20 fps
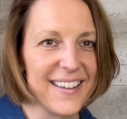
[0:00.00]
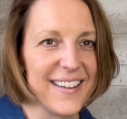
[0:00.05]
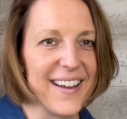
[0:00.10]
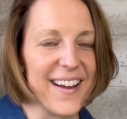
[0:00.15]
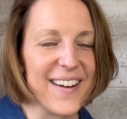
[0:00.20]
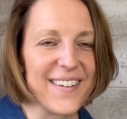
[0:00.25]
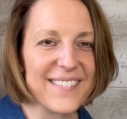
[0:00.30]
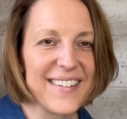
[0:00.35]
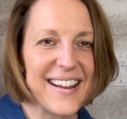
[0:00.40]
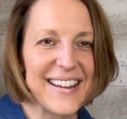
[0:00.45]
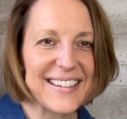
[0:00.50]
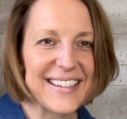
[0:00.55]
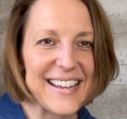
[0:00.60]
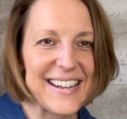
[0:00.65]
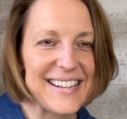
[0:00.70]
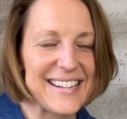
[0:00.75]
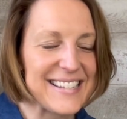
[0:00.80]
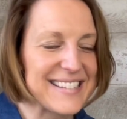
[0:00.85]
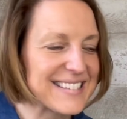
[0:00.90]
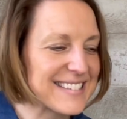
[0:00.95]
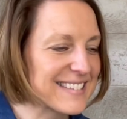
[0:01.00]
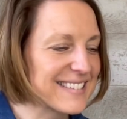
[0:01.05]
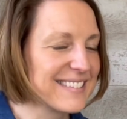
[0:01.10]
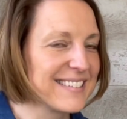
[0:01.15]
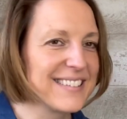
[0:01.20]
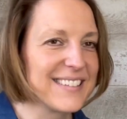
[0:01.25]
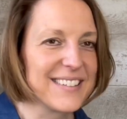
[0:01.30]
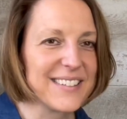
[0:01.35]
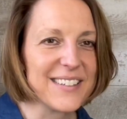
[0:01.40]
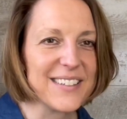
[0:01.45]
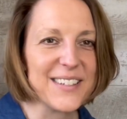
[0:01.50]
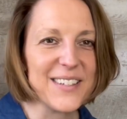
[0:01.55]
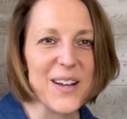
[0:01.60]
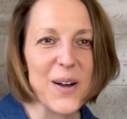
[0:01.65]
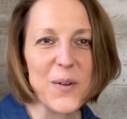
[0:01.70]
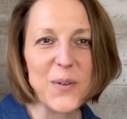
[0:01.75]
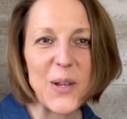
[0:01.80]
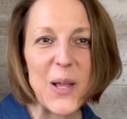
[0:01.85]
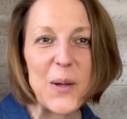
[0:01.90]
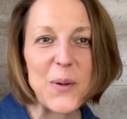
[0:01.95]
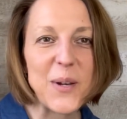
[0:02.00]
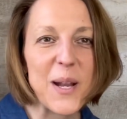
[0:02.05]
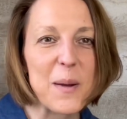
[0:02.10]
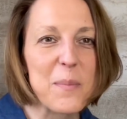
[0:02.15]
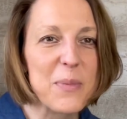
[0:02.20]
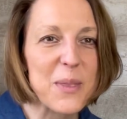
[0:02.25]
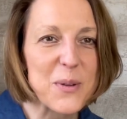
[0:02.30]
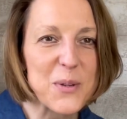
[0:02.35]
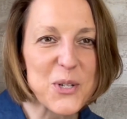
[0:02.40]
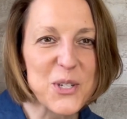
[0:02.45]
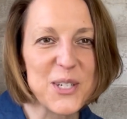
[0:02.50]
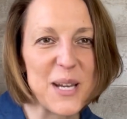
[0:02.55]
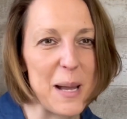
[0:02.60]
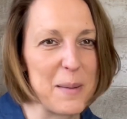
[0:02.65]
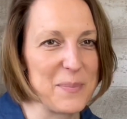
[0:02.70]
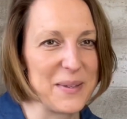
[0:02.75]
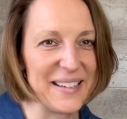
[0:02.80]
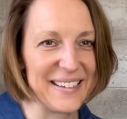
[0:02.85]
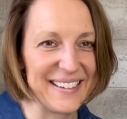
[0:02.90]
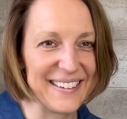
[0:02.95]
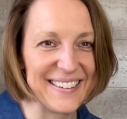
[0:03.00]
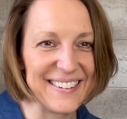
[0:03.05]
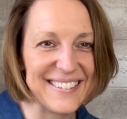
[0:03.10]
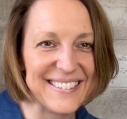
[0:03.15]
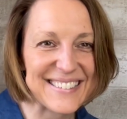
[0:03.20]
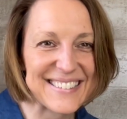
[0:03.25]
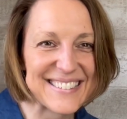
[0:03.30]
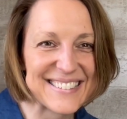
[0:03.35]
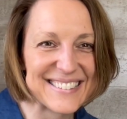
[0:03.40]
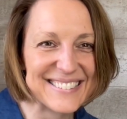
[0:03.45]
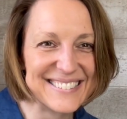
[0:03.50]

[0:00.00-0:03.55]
All right, ladies, go load up those shopping carts.